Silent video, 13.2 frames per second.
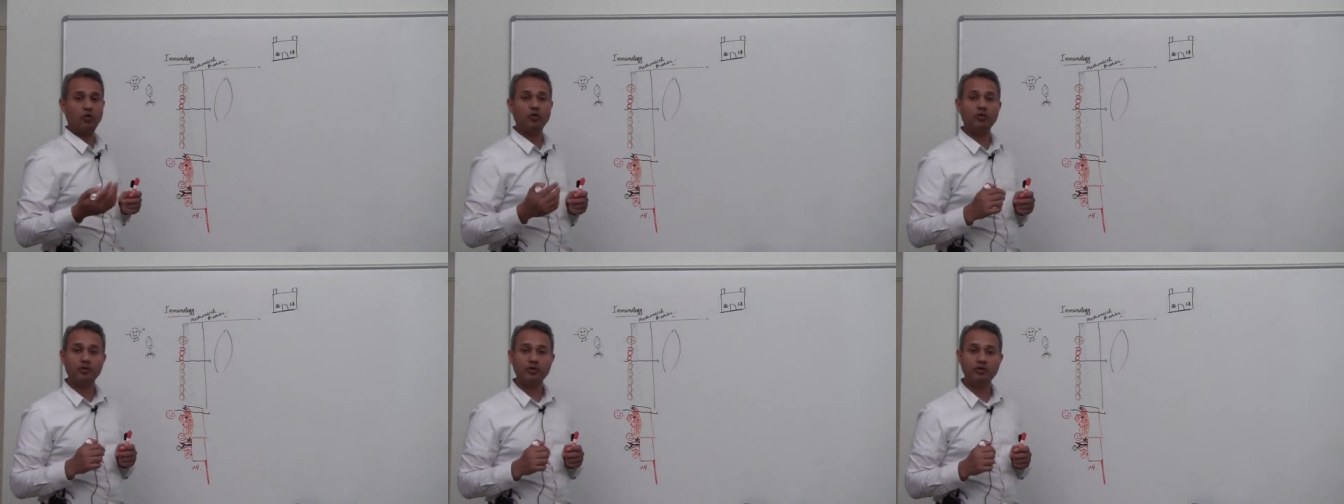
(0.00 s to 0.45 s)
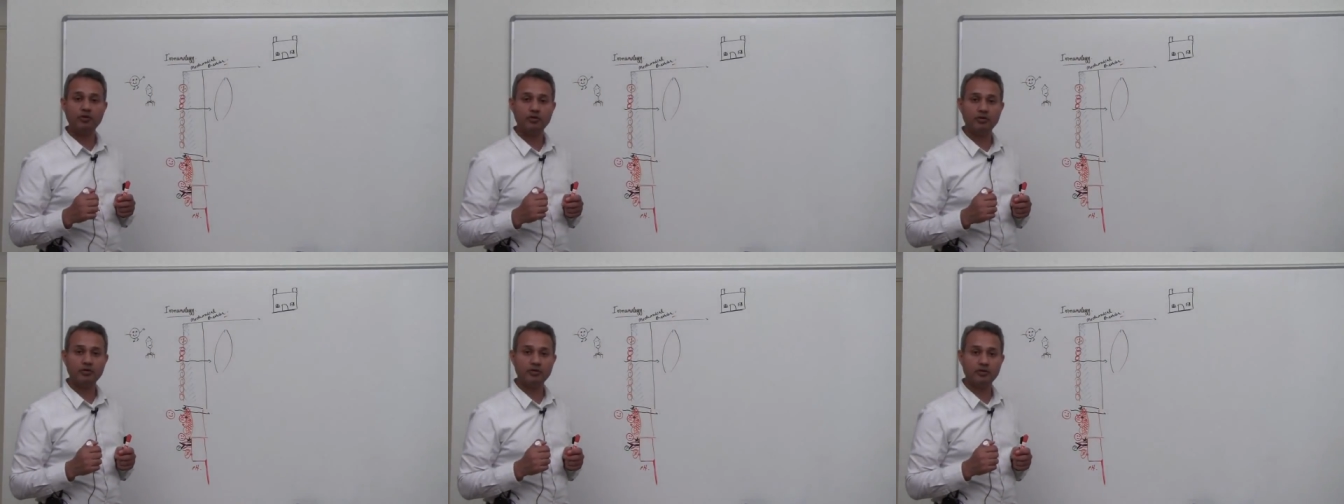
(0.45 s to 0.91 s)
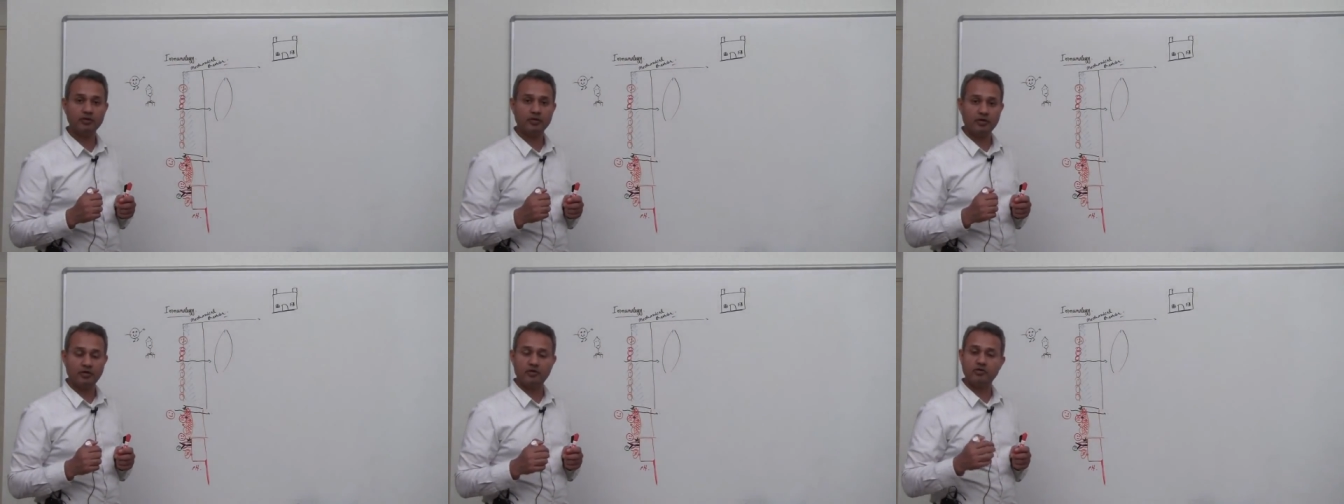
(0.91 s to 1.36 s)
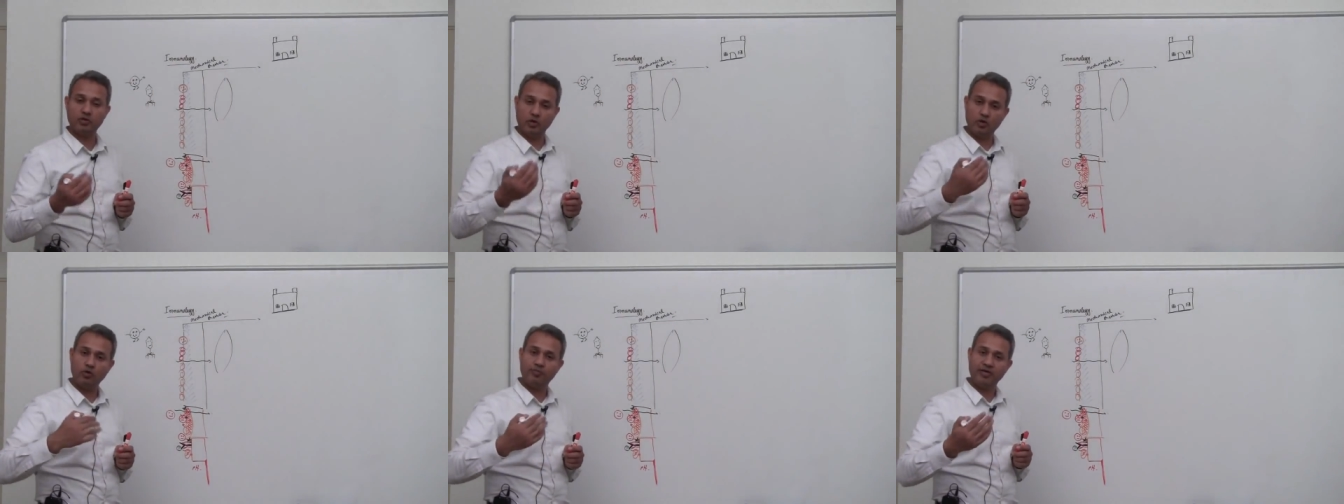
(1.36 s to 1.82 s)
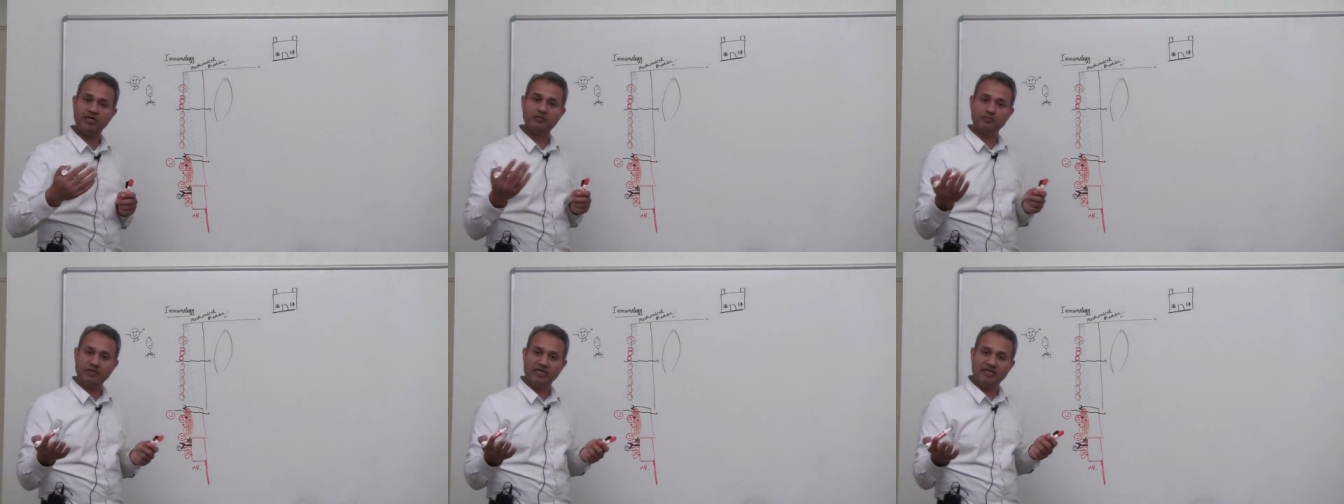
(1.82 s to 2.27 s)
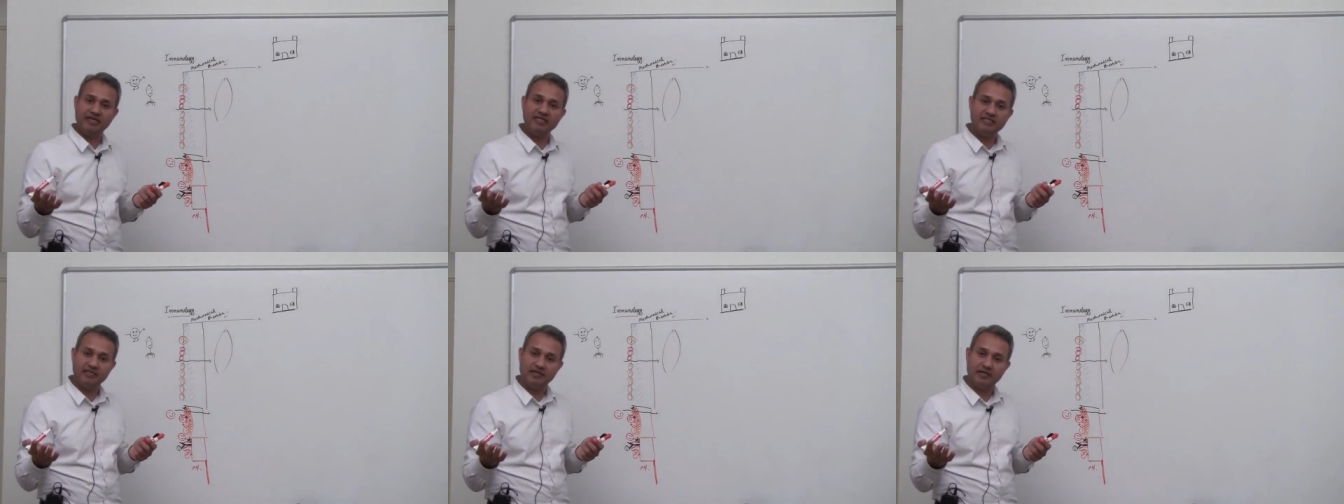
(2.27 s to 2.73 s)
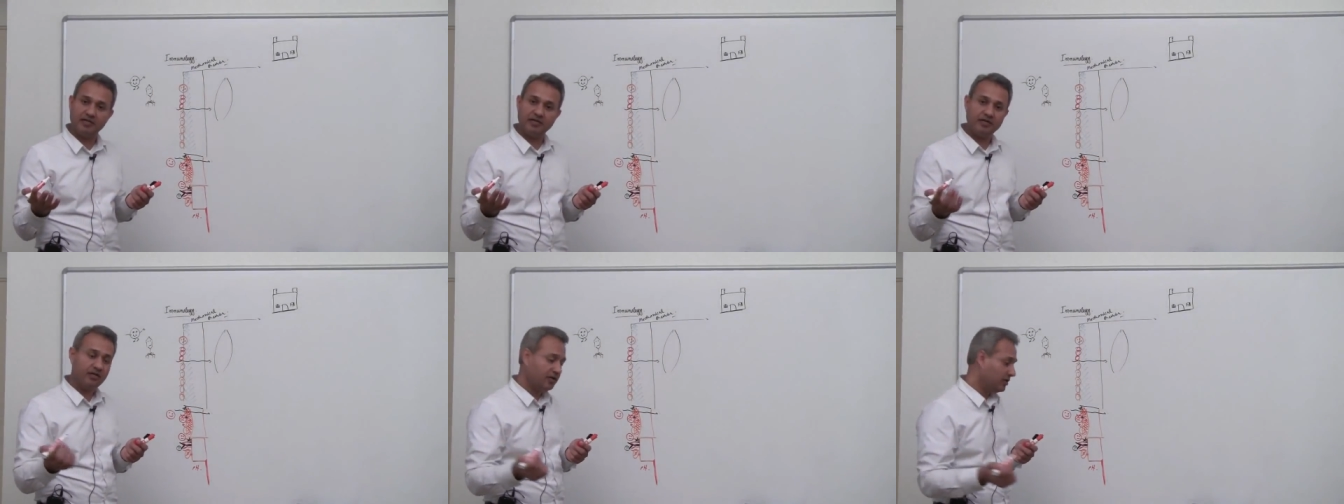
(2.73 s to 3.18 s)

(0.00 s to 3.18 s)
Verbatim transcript: low. So low pH means acidity.